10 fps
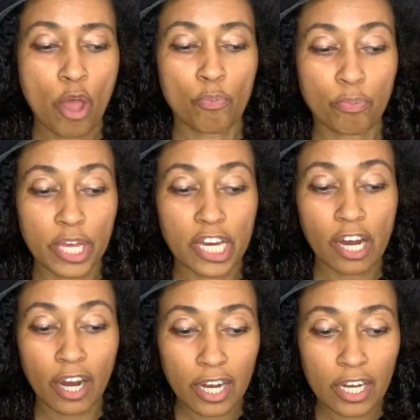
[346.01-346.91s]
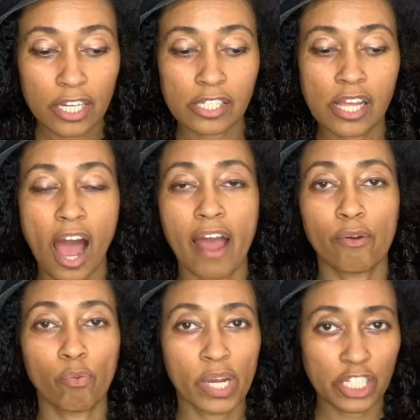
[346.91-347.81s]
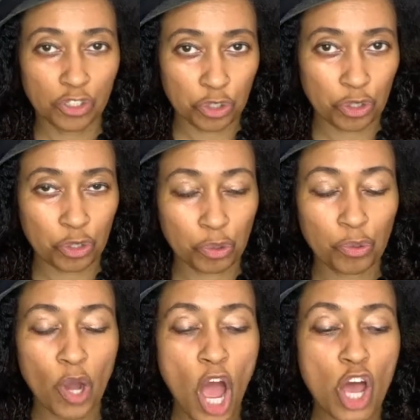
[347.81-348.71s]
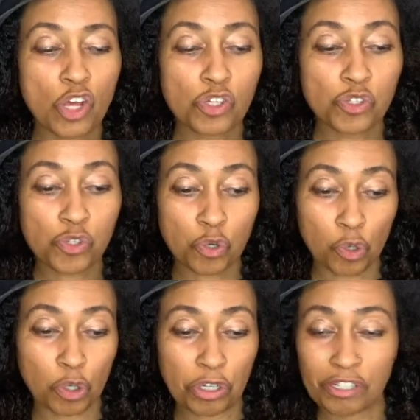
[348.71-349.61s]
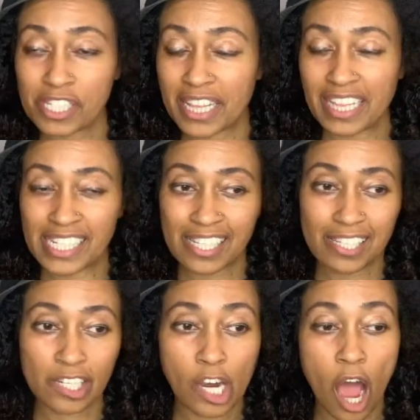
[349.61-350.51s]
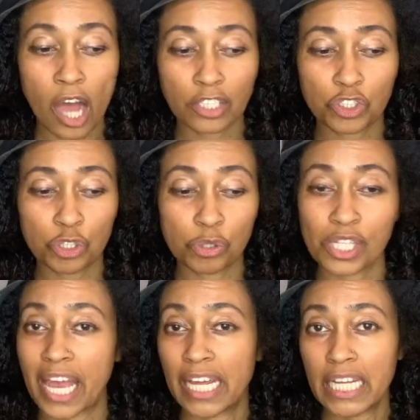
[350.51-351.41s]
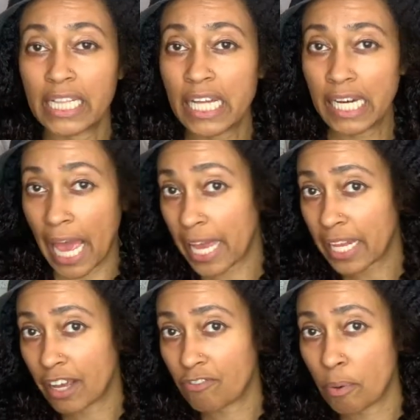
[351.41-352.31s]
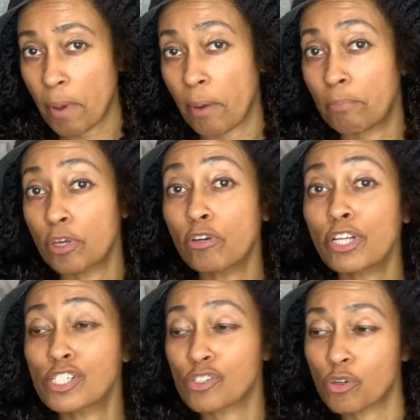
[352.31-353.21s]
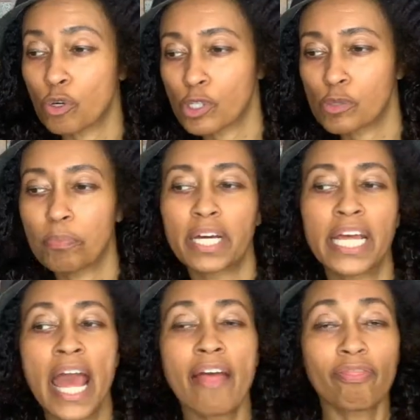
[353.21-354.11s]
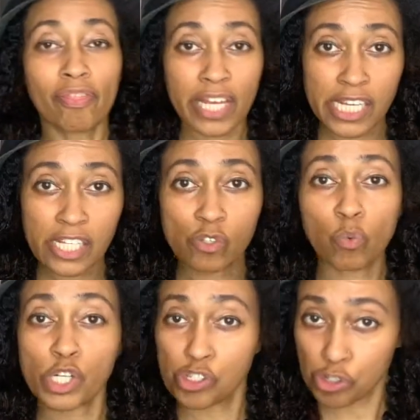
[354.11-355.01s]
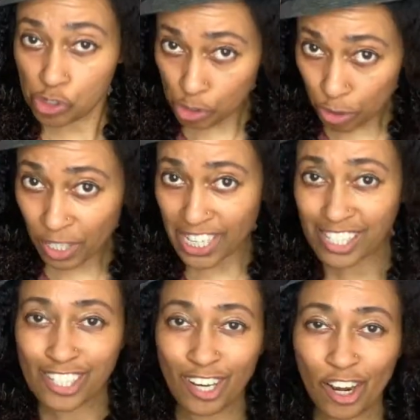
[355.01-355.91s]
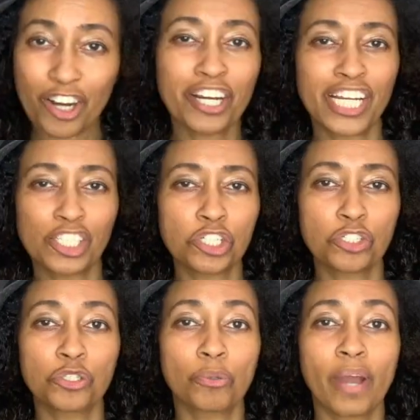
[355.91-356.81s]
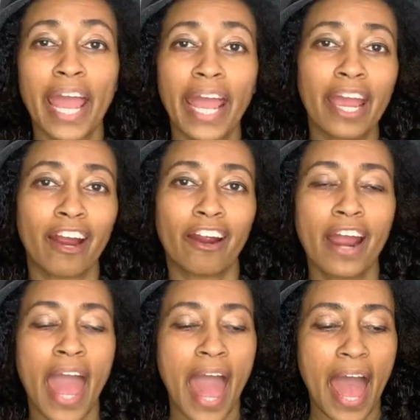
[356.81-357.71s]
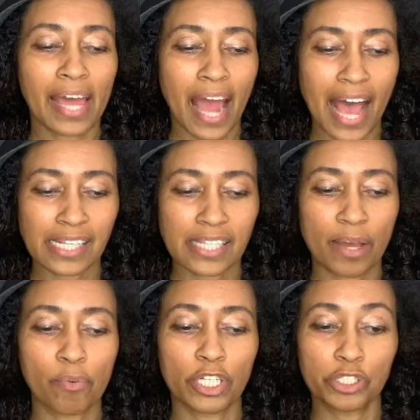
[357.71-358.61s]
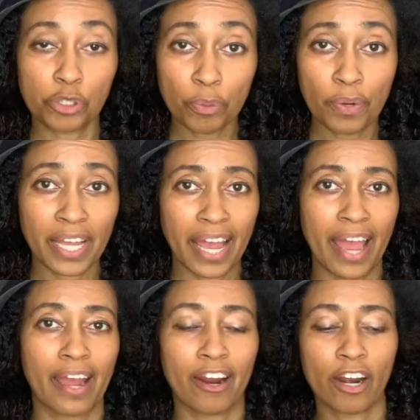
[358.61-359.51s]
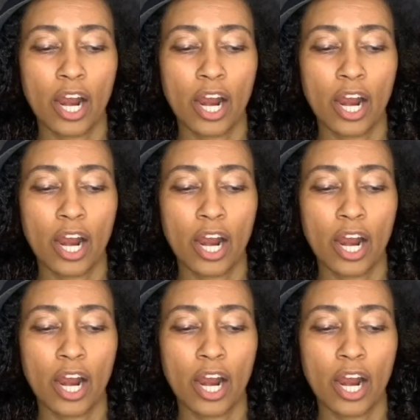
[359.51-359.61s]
because I went to schools, and this is not to say anything negative about beauty schools, but these were students learning to do hair, and as they were doing hair,